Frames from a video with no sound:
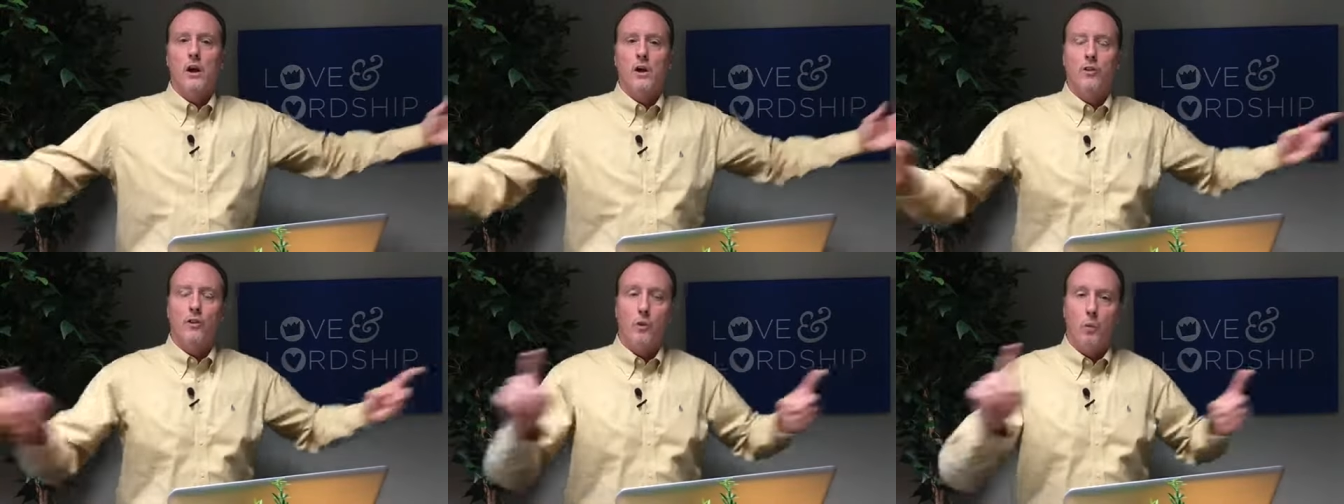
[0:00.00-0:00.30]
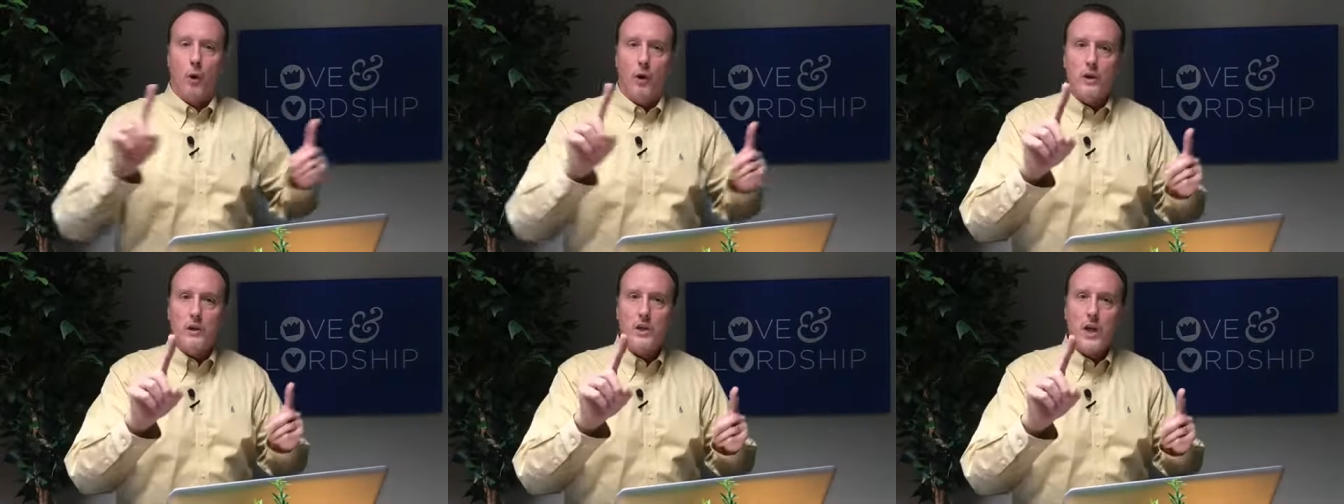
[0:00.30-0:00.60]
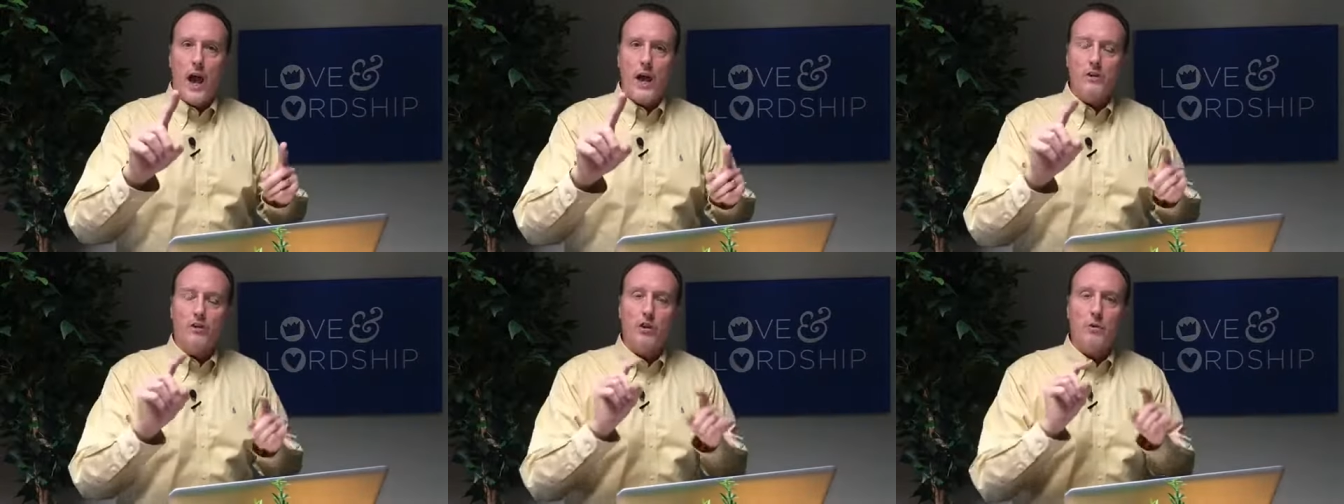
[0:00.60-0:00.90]
The word is
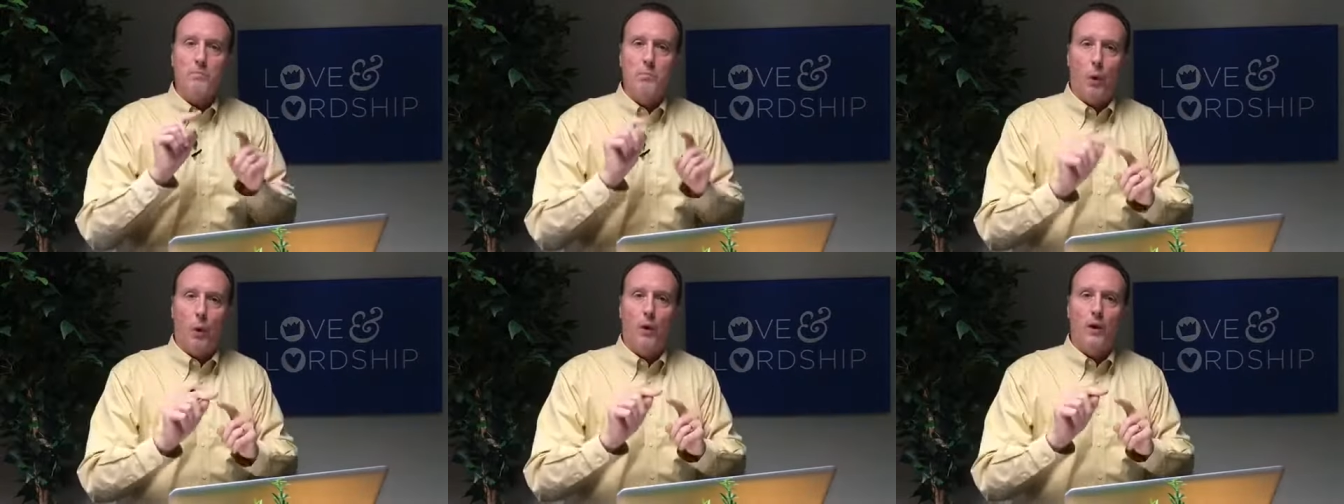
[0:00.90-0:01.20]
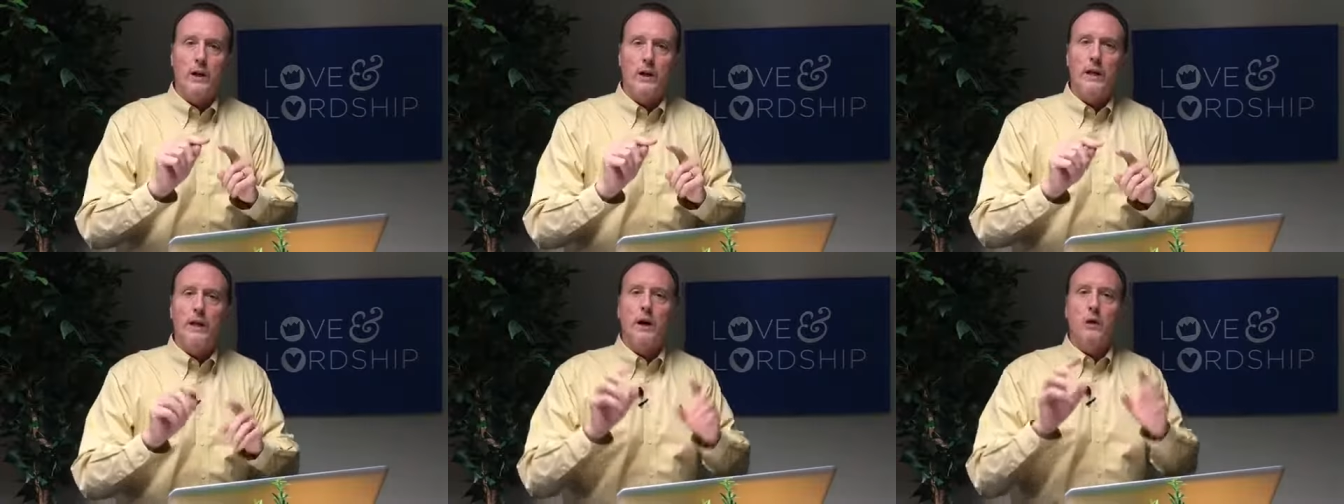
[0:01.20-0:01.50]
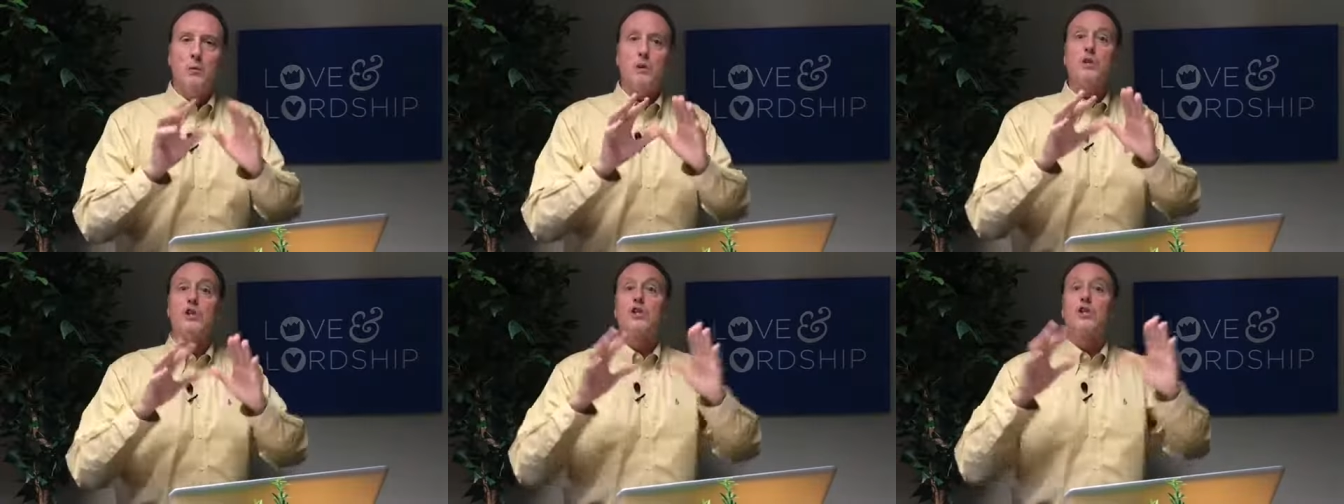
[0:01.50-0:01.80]
actually
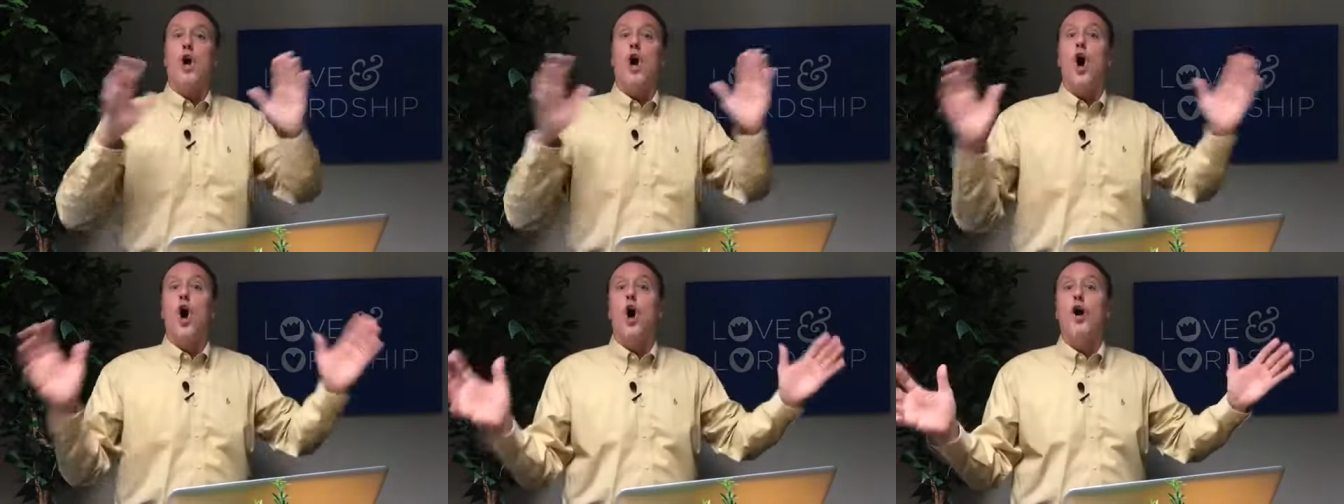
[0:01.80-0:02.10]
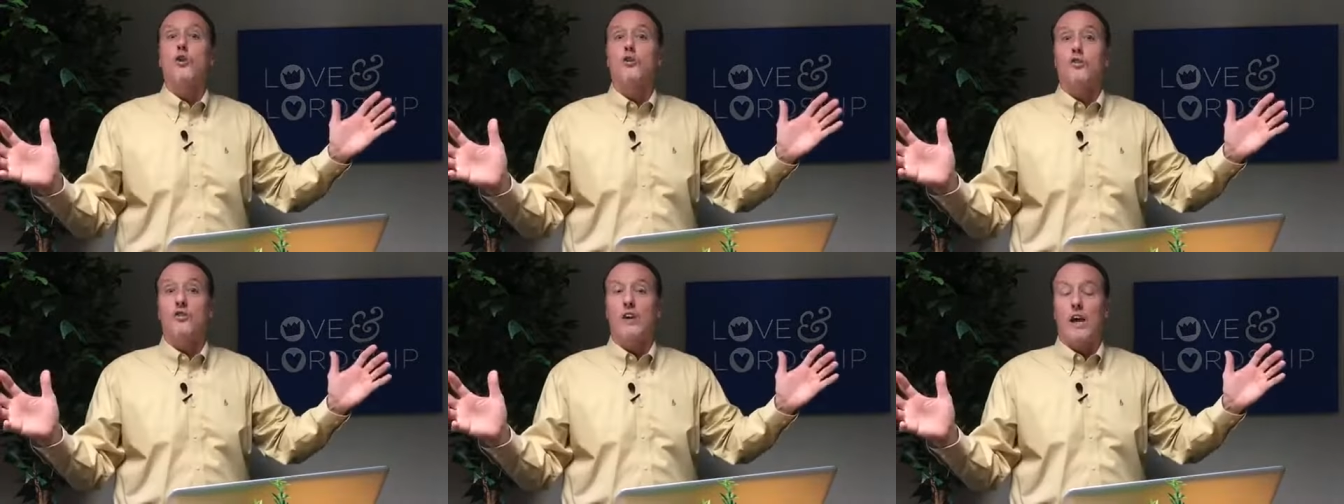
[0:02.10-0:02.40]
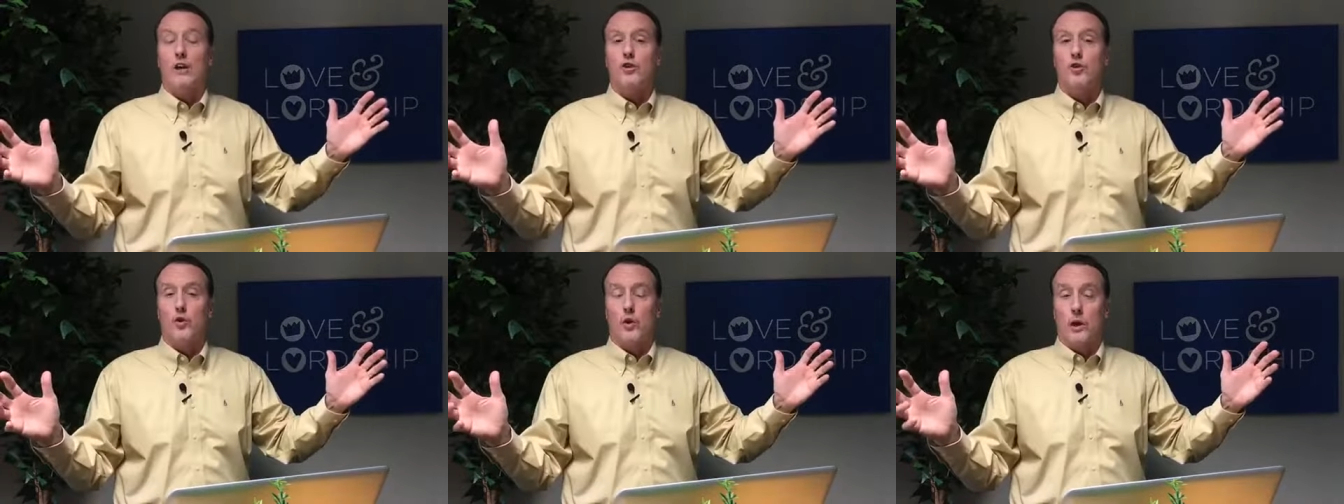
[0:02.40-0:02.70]
porneia, which is all
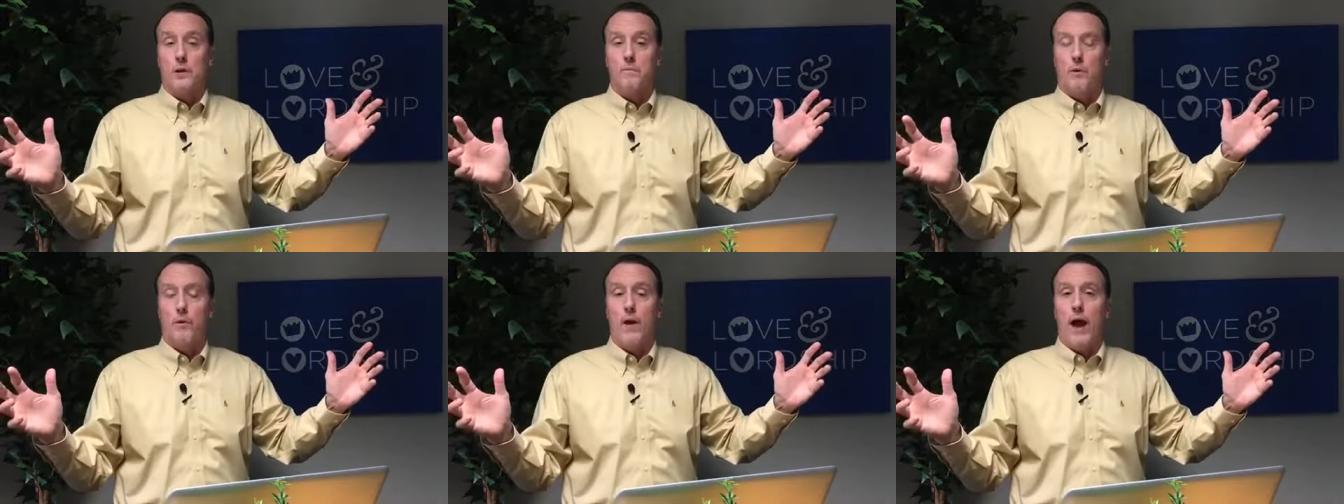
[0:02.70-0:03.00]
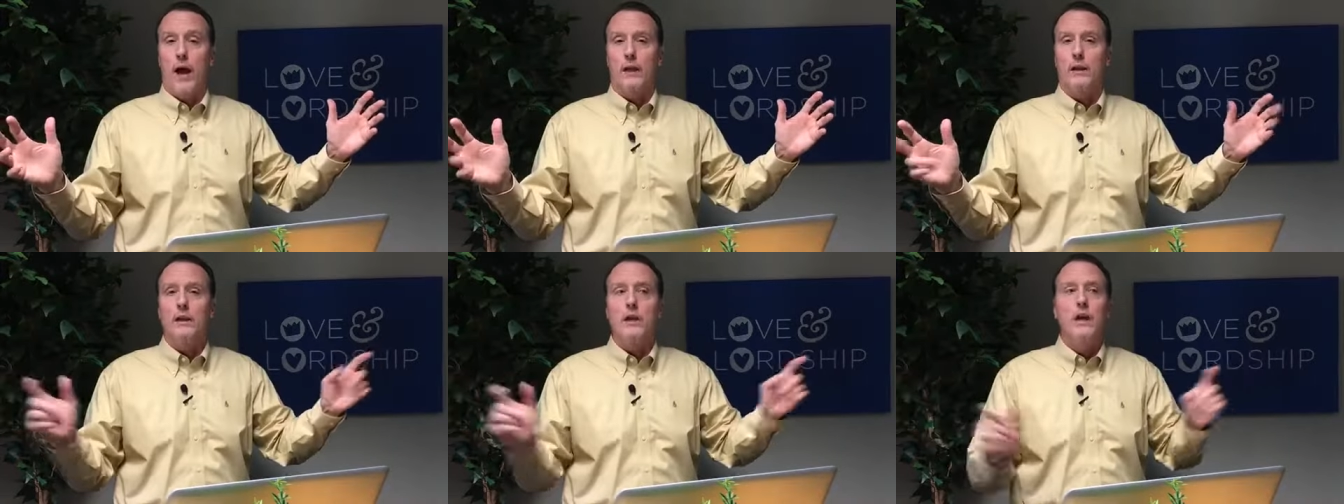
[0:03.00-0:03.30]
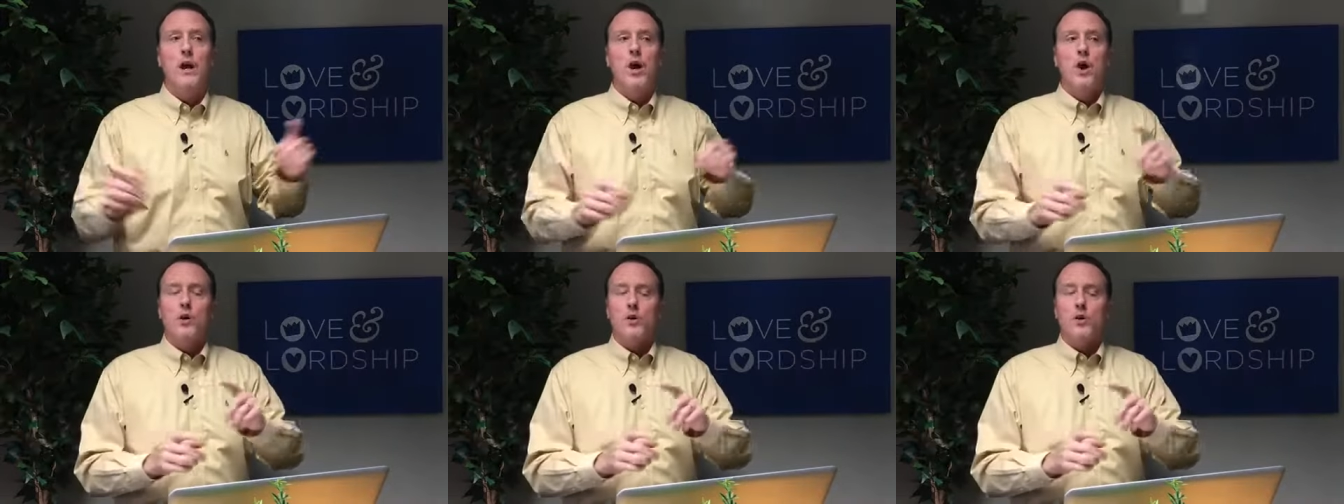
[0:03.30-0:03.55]
sexual immorality,